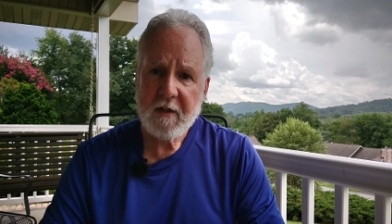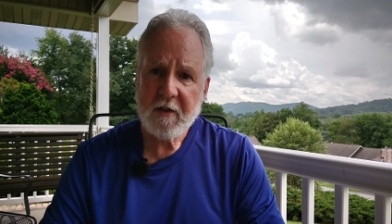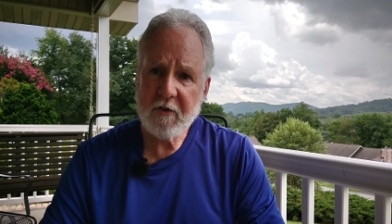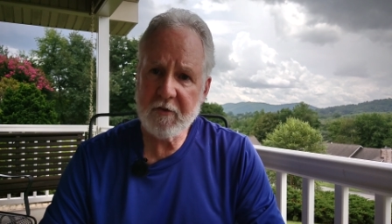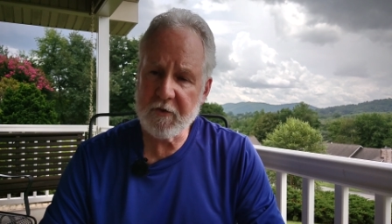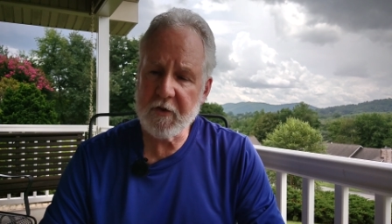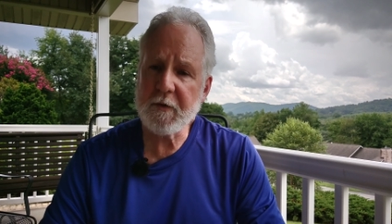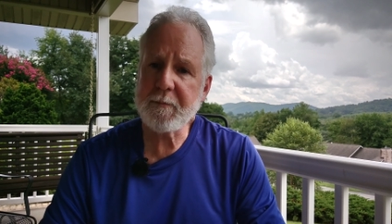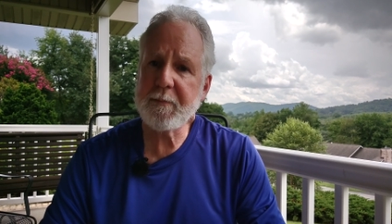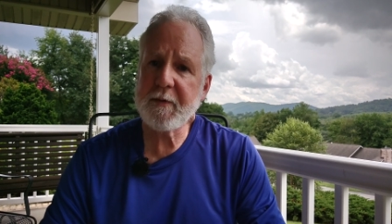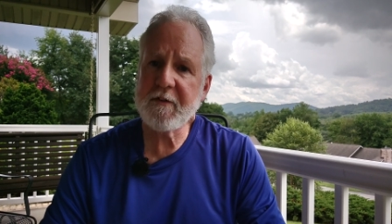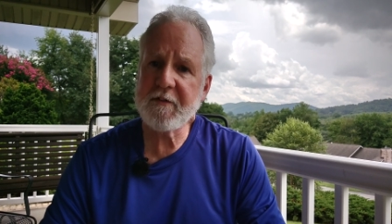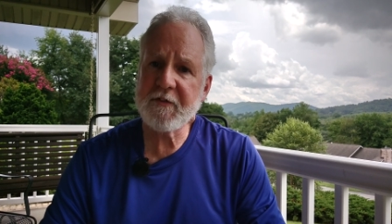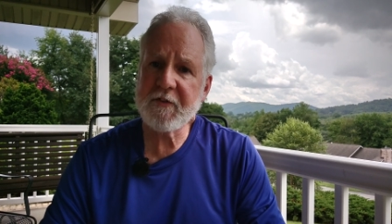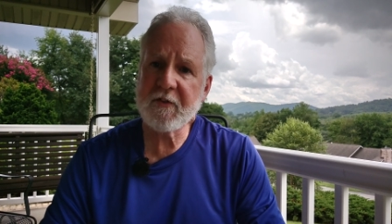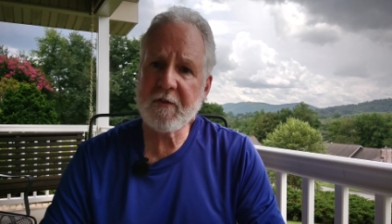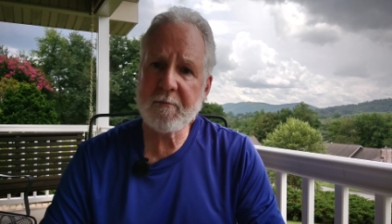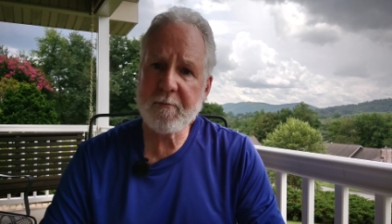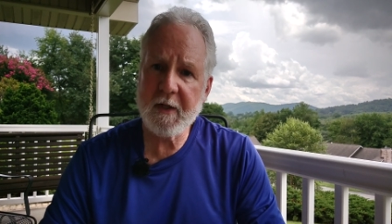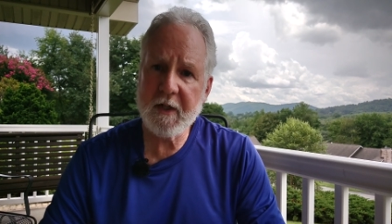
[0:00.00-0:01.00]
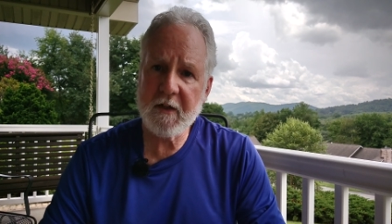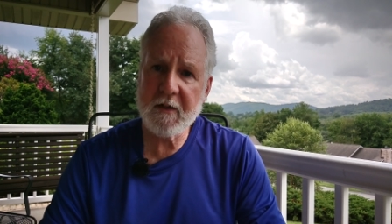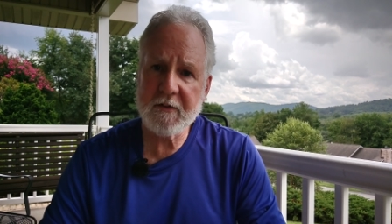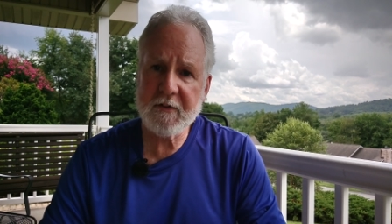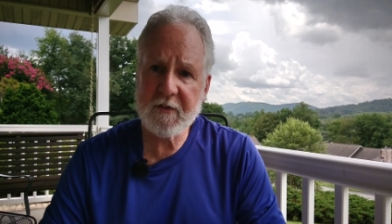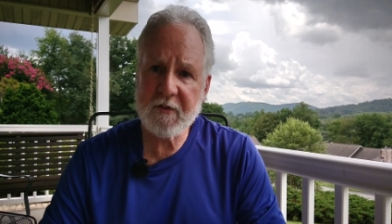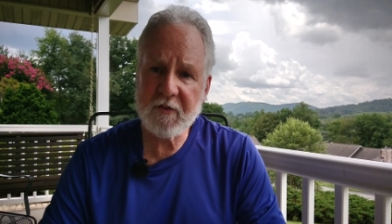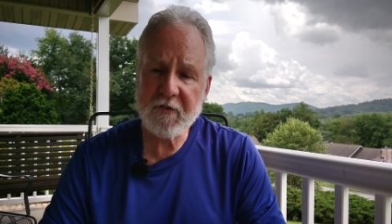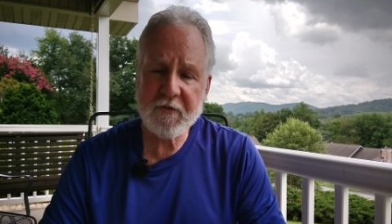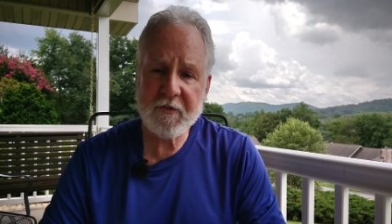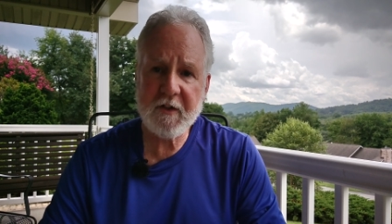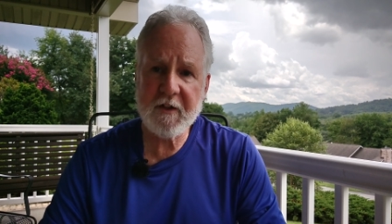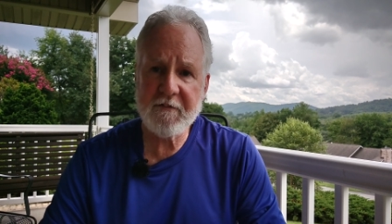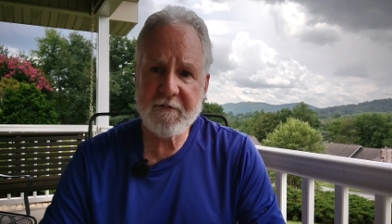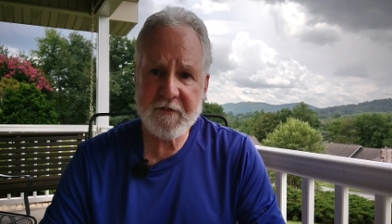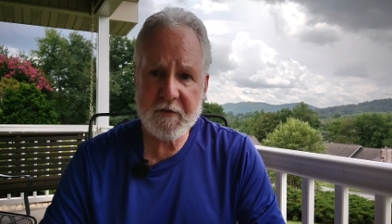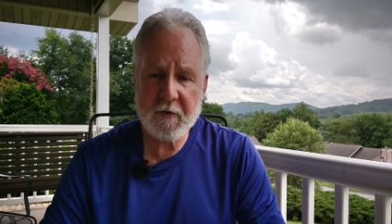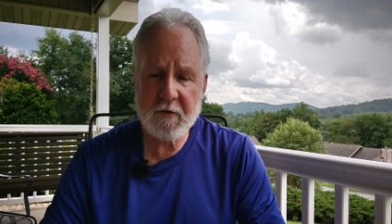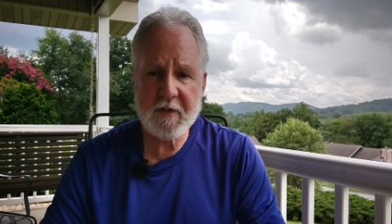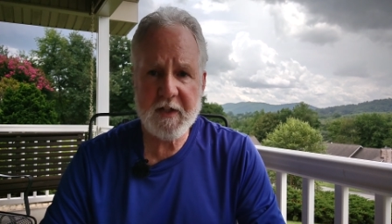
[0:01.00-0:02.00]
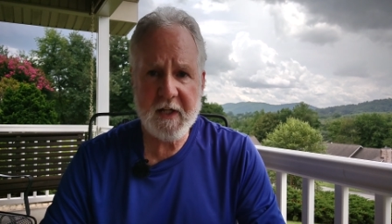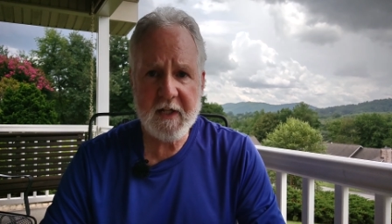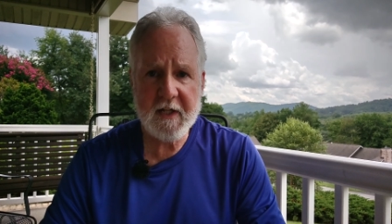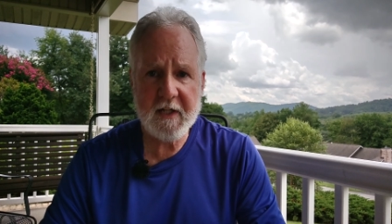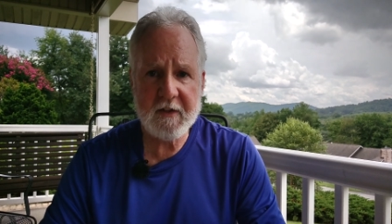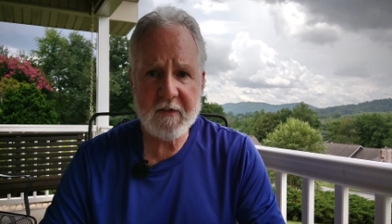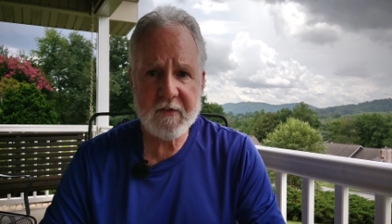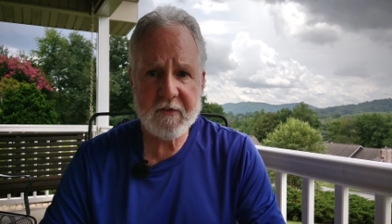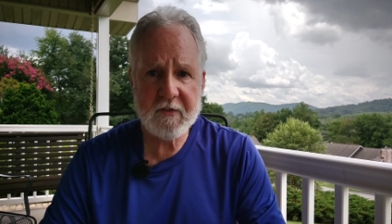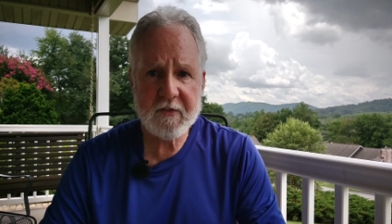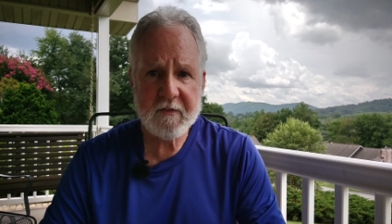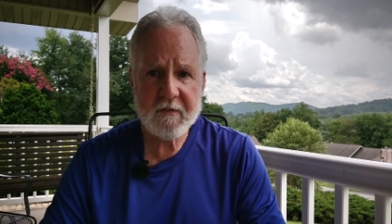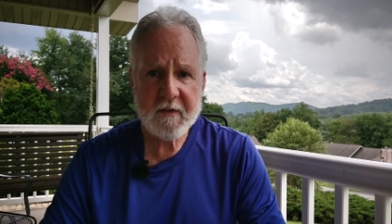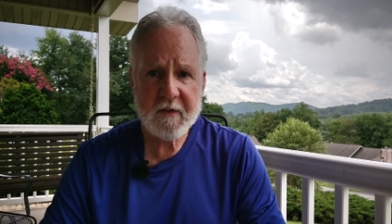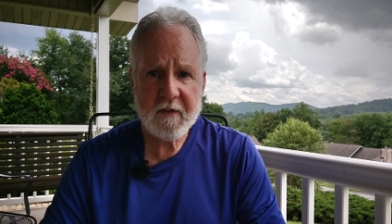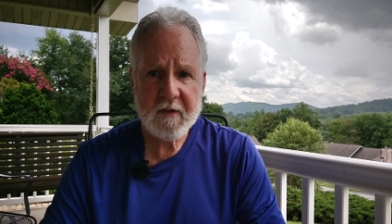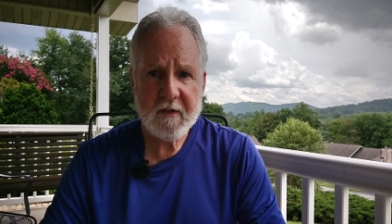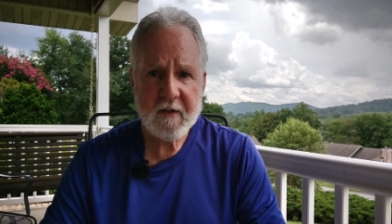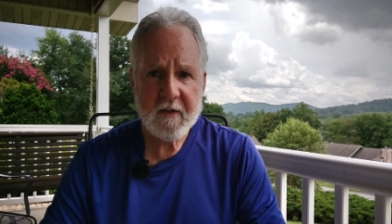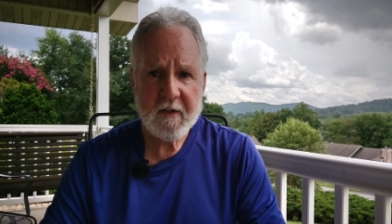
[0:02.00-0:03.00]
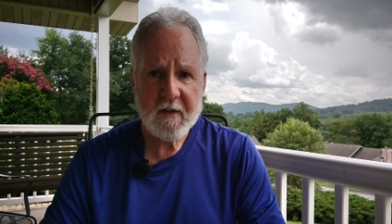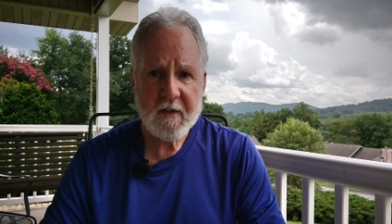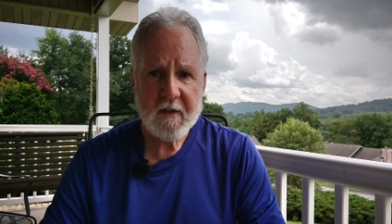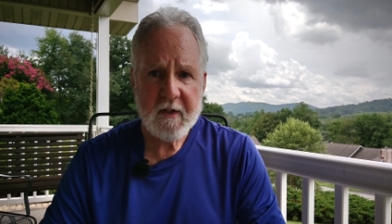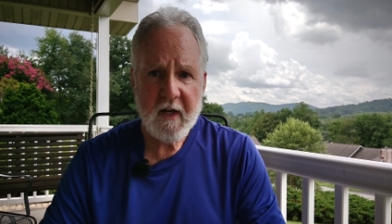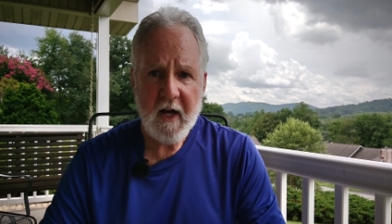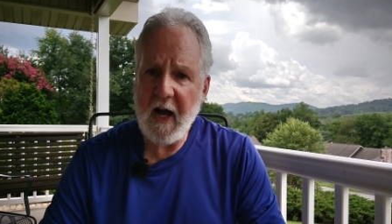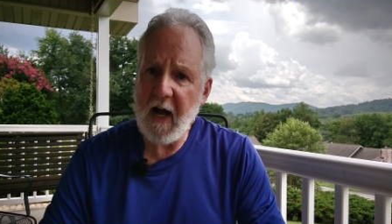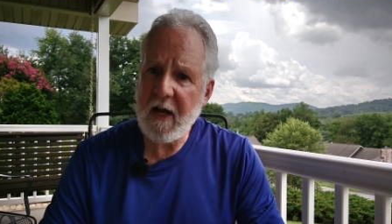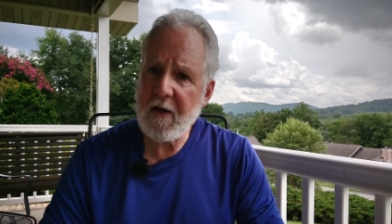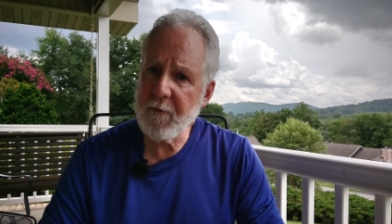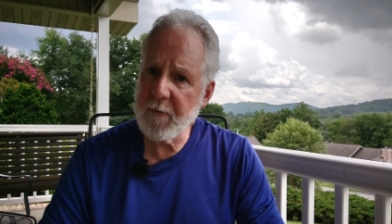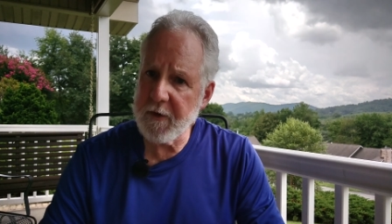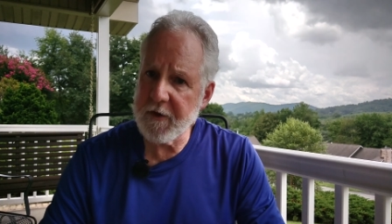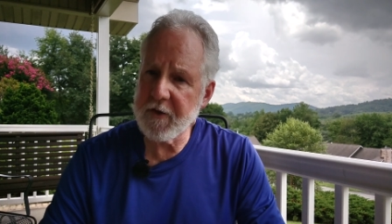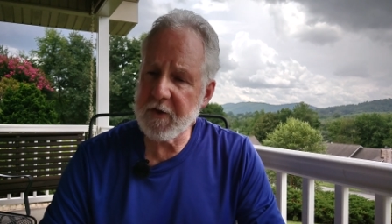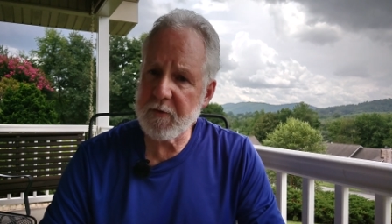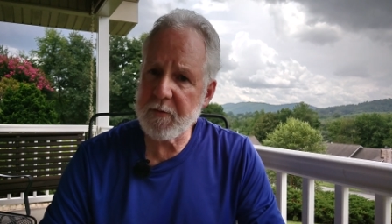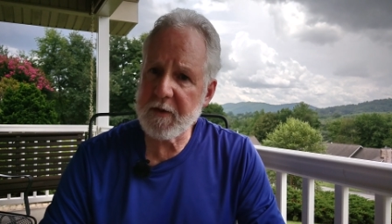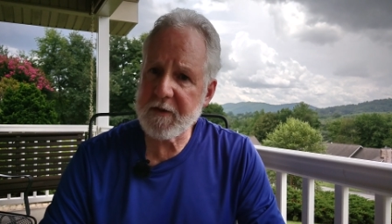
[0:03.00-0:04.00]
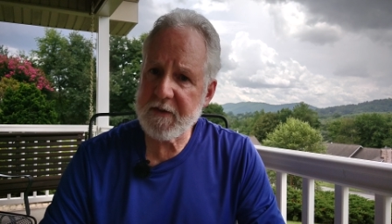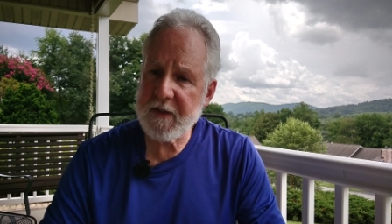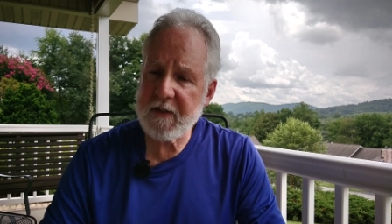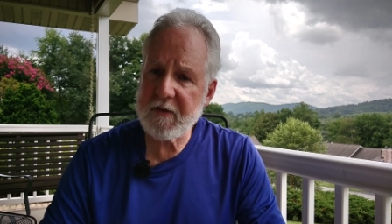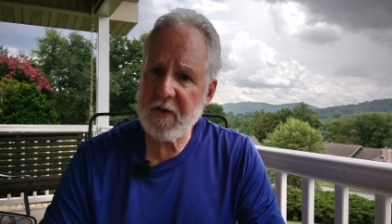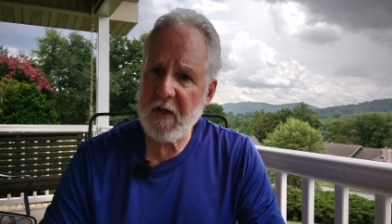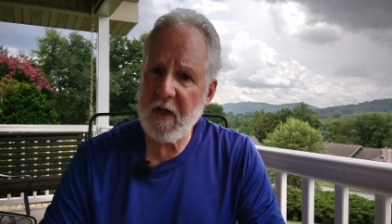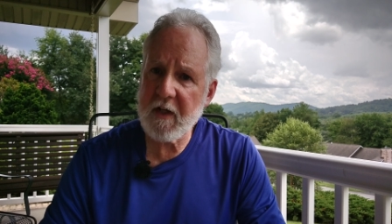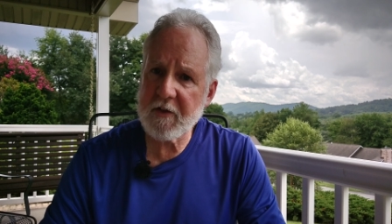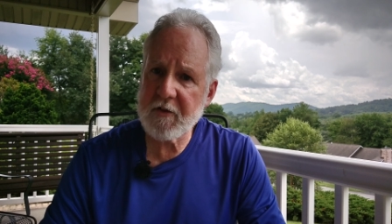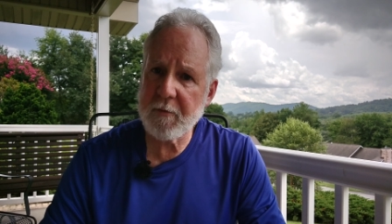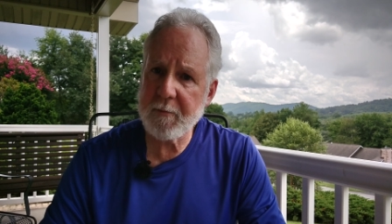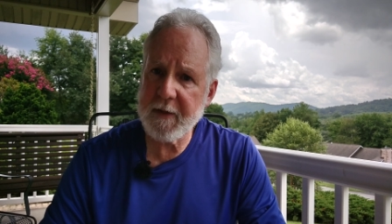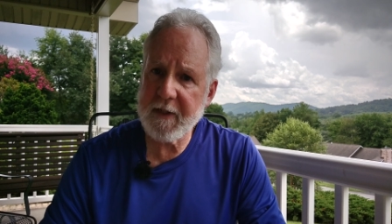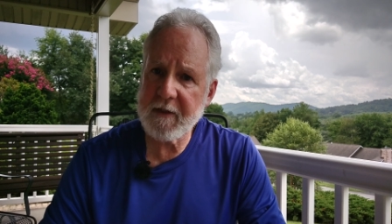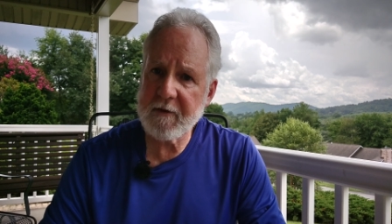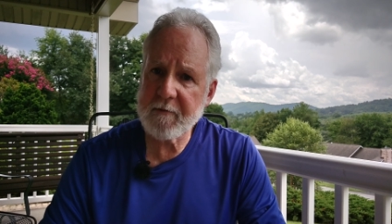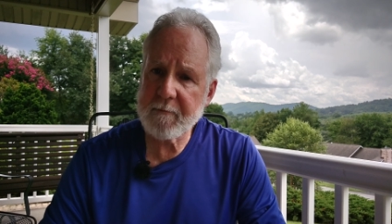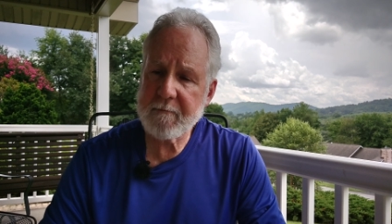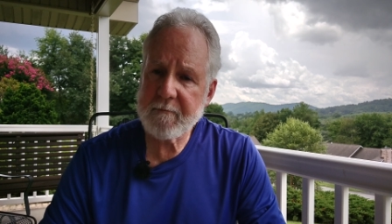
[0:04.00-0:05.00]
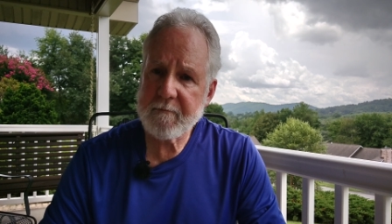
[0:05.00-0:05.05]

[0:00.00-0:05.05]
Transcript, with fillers: group of Samaritans for a few days. I wonder what they talked about.